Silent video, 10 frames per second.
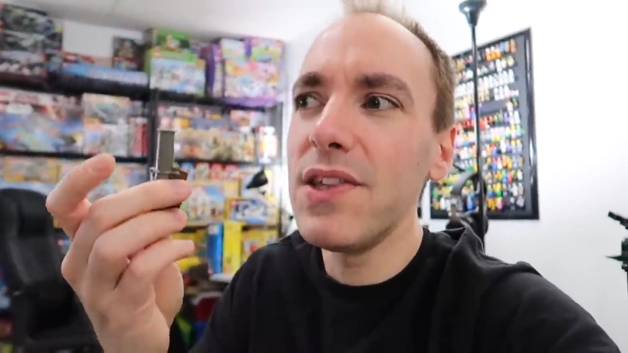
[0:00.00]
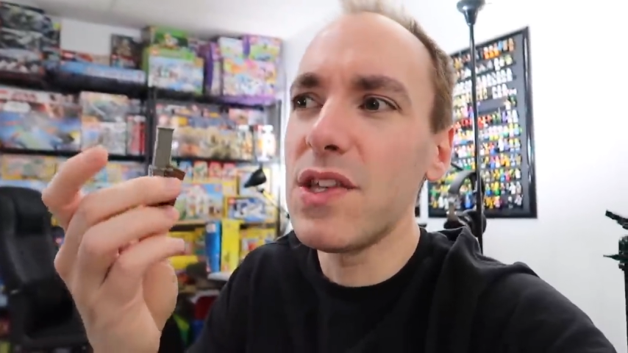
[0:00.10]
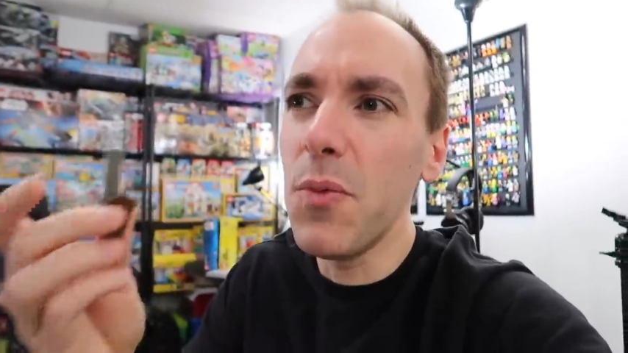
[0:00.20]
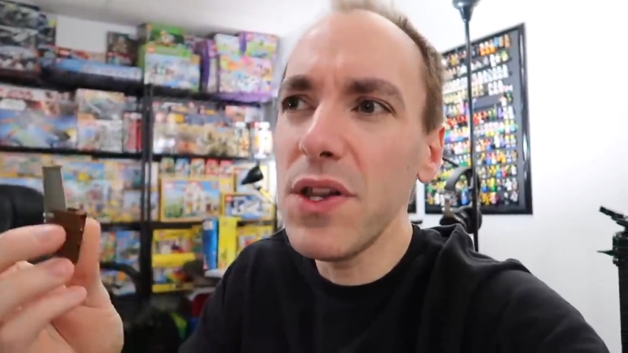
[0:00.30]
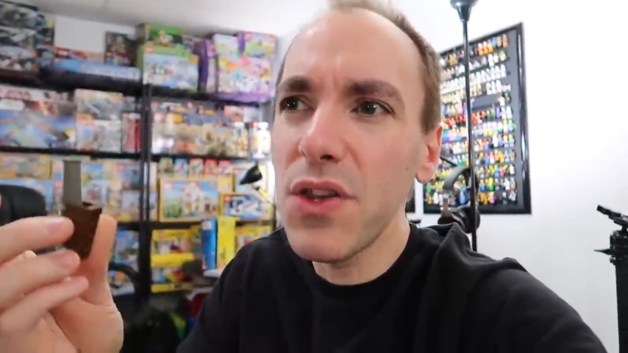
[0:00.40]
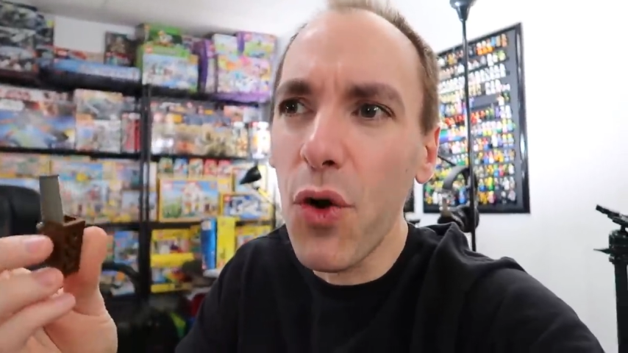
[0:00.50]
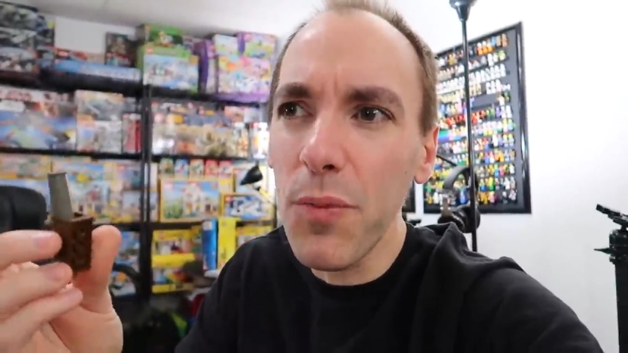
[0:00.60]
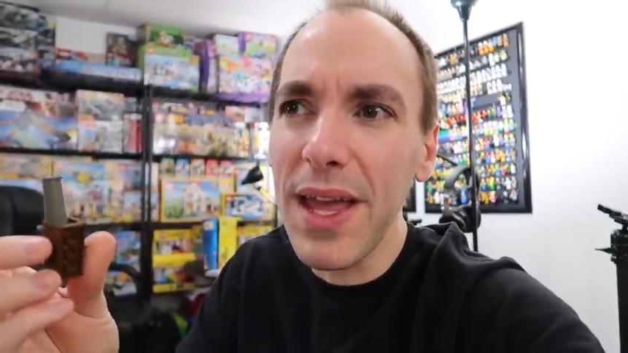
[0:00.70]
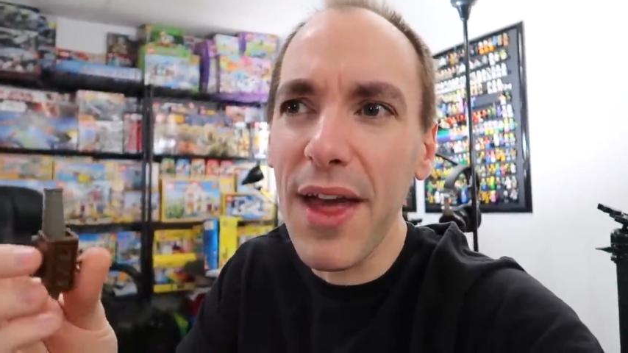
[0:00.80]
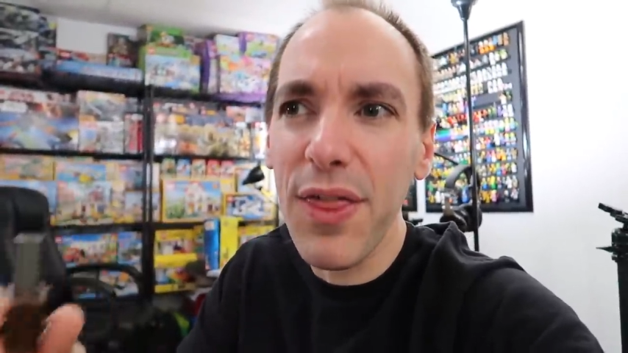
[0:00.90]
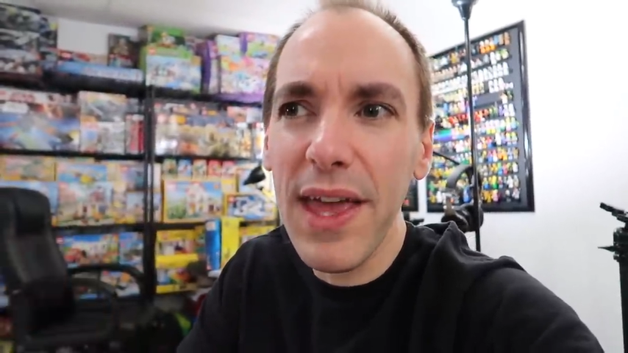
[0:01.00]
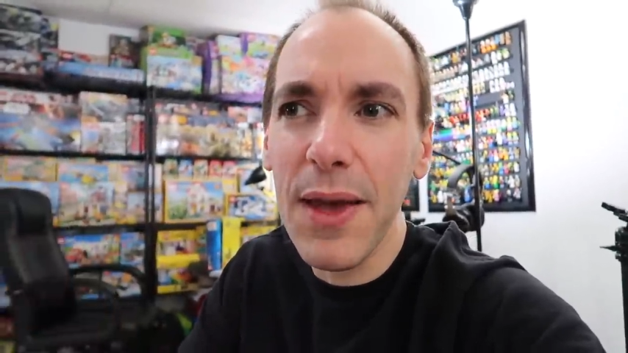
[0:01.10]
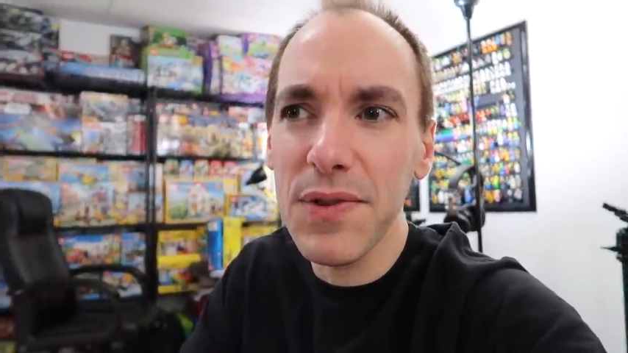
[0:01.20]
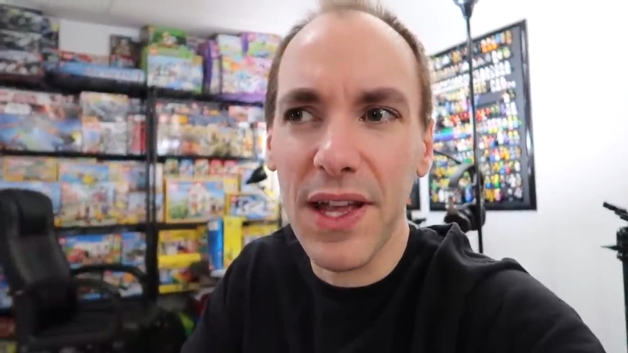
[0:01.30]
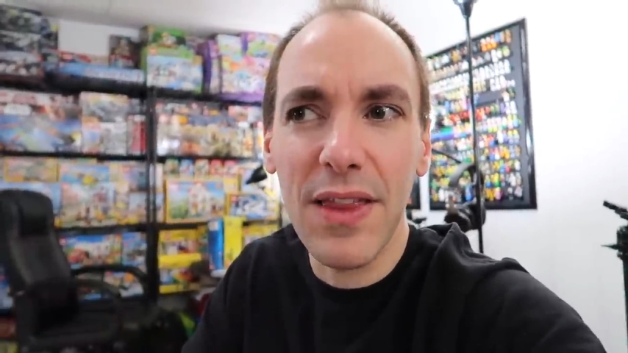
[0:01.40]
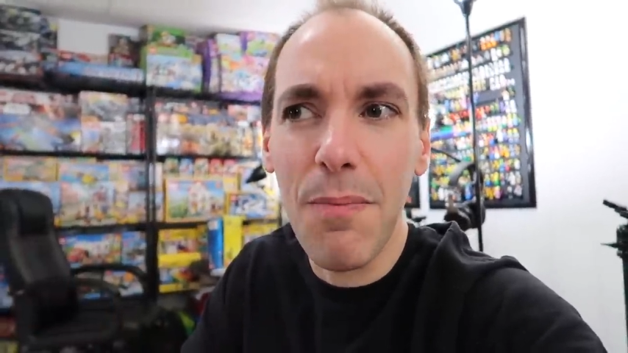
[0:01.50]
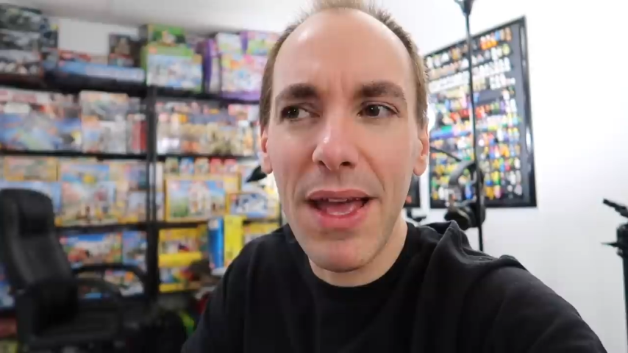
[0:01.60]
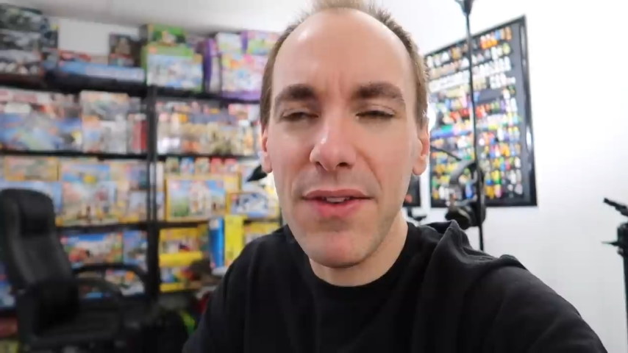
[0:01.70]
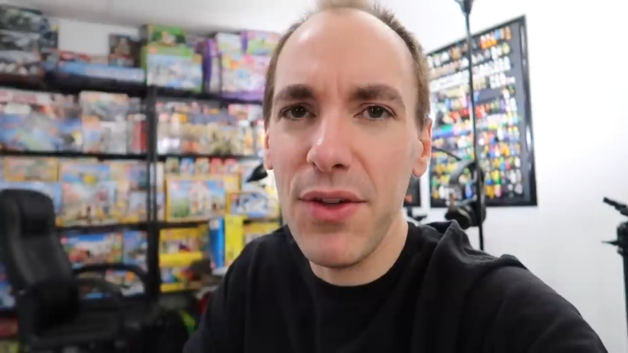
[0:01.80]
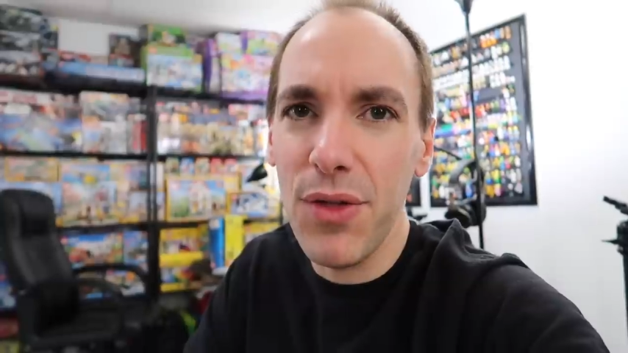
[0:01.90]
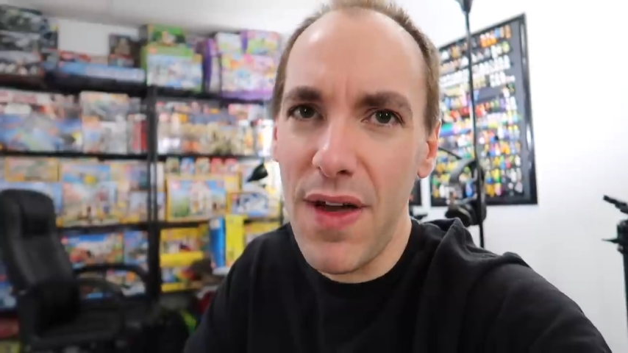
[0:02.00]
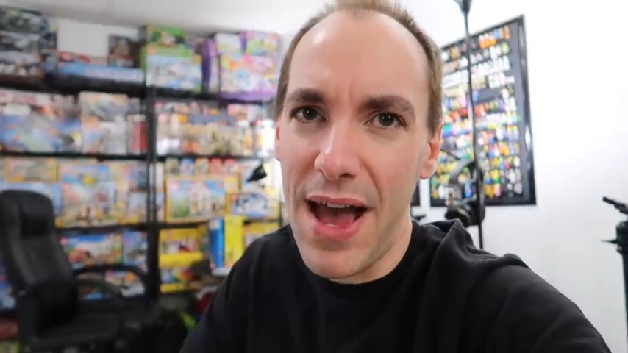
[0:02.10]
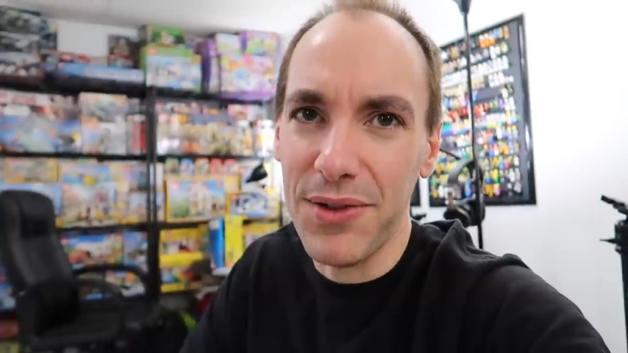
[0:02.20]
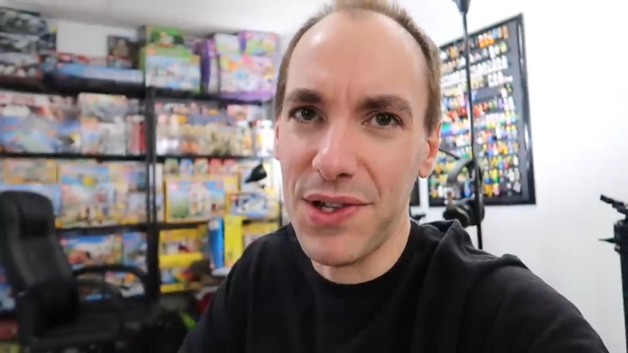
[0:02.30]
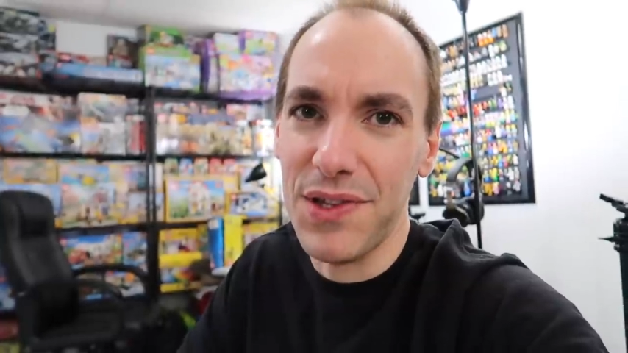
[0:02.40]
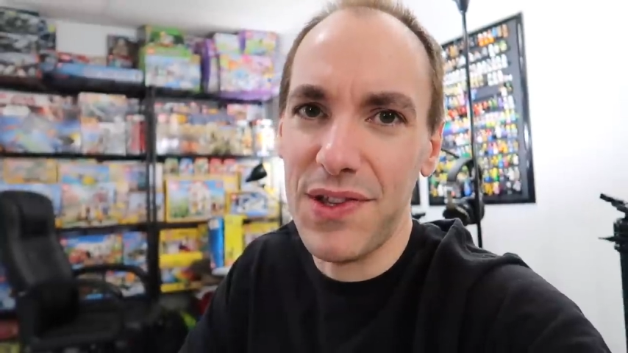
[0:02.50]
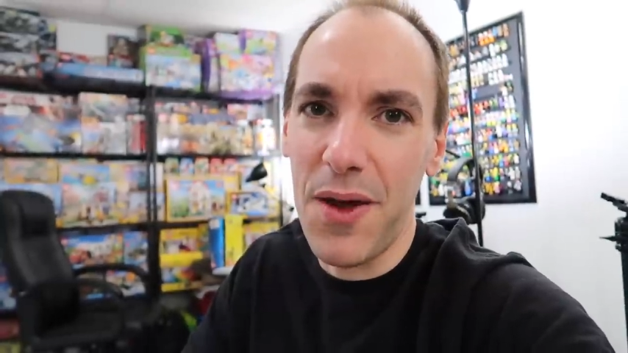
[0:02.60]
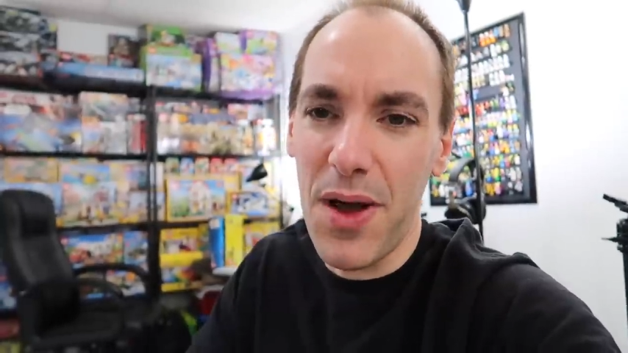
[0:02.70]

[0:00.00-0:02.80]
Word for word: Someone told me, I think it was like the mid-2000s,